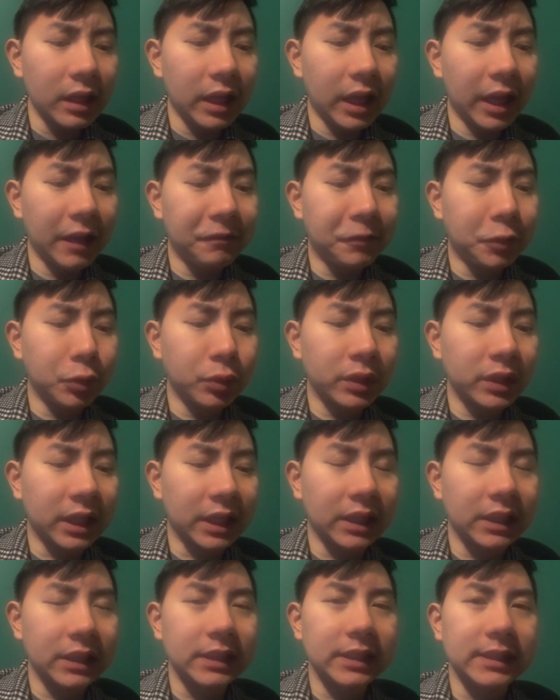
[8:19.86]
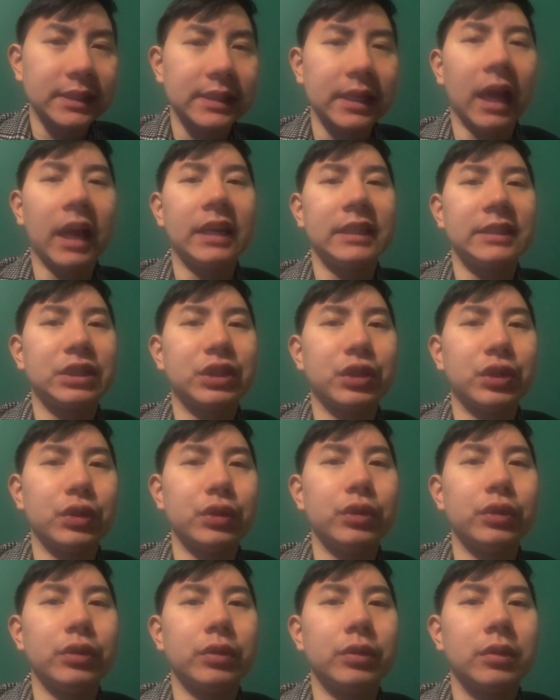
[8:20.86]
if you were gonna decide
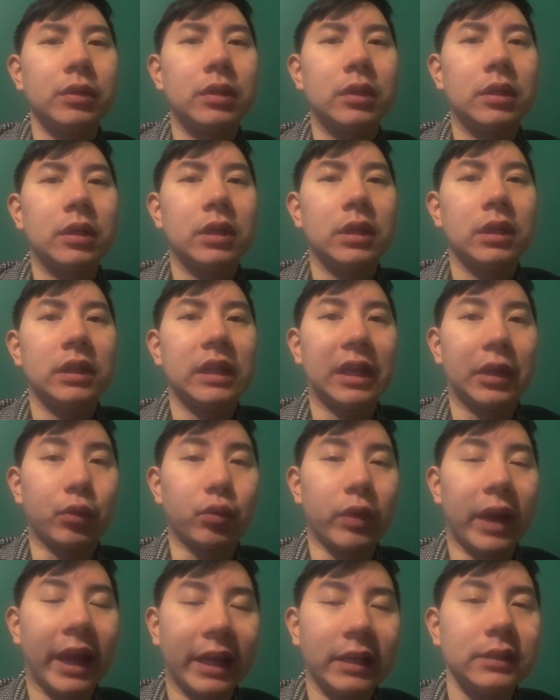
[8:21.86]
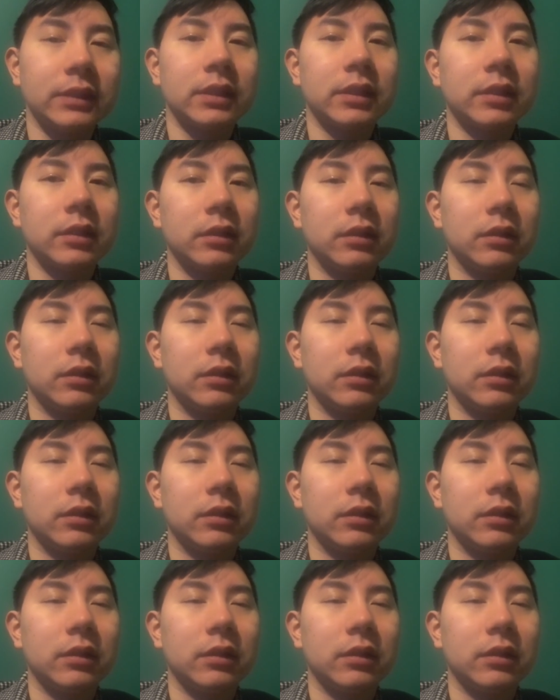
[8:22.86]
to like rent,